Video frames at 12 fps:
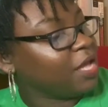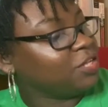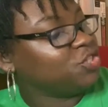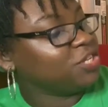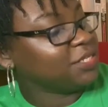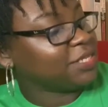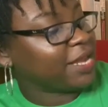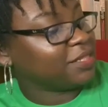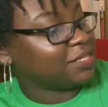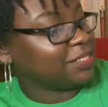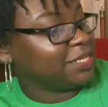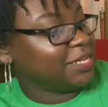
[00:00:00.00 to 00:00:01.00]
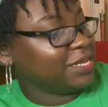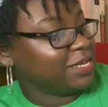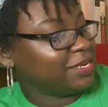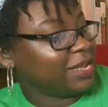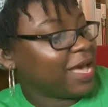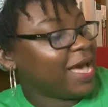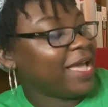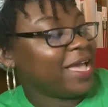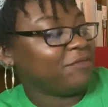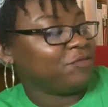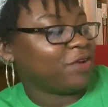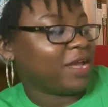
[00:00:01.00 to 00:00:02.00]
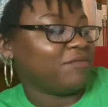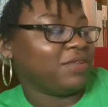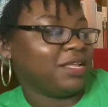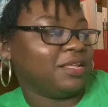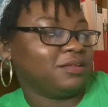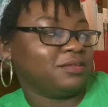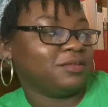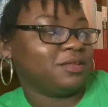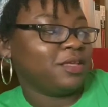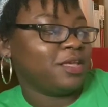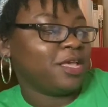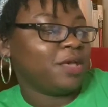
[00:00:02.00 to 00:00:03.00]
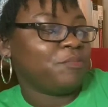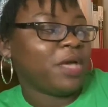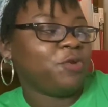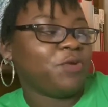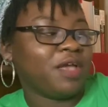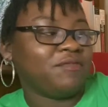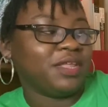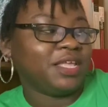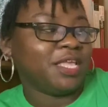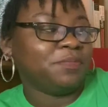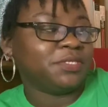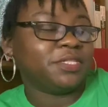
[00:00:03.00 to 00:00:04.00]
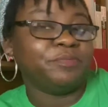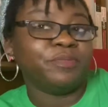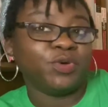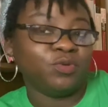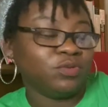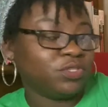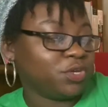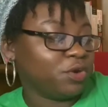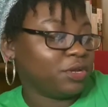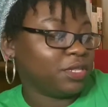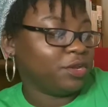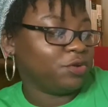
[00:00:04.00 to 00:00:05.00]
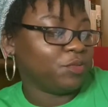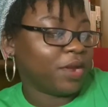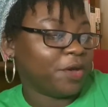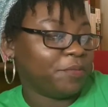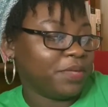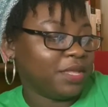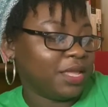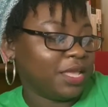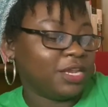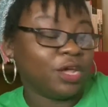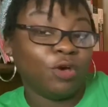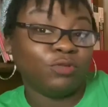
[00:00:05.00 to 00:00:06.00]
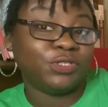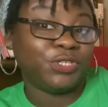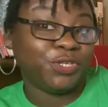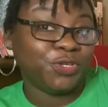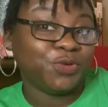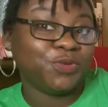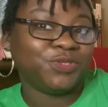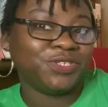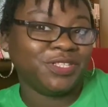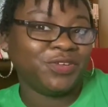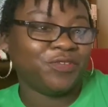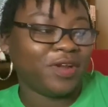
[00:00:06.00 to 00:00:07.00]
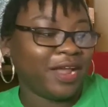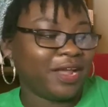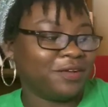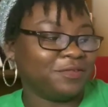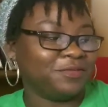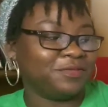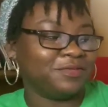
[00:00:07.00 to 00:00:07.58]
Just like the sun, I have gravity. My gravity keeps the moon circling around me and holds you to the ground.